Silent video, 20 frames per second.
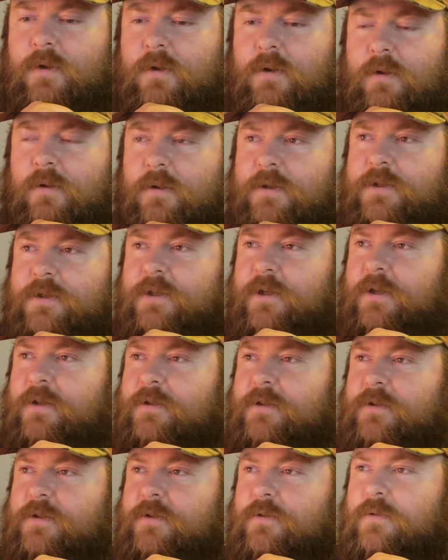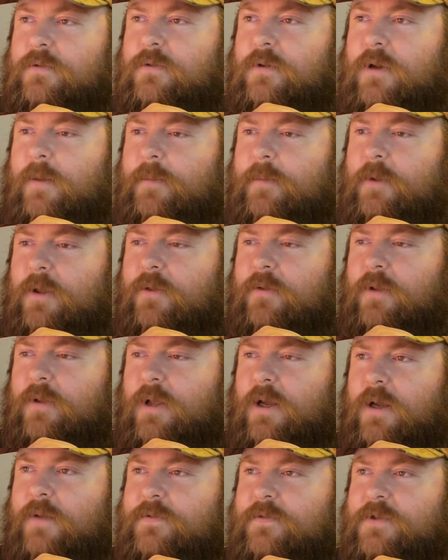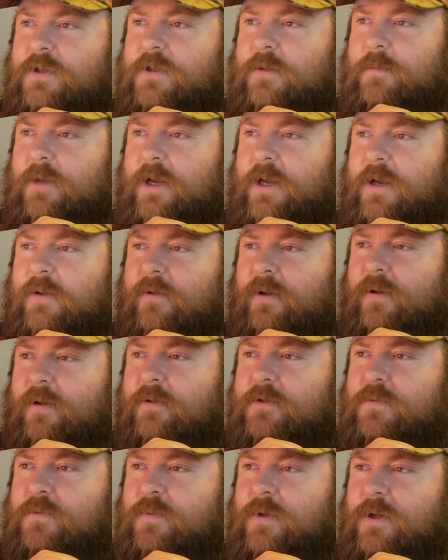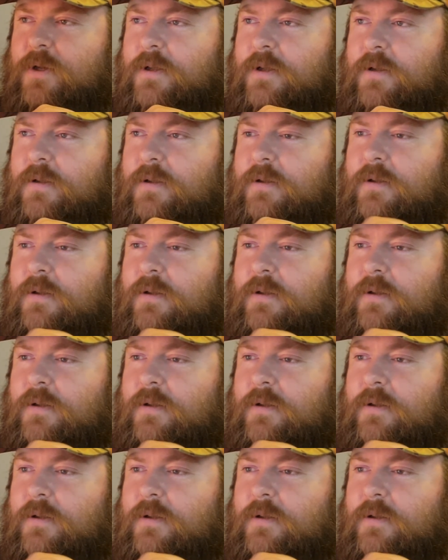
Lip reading: Listening to a couple other lives in the background as well.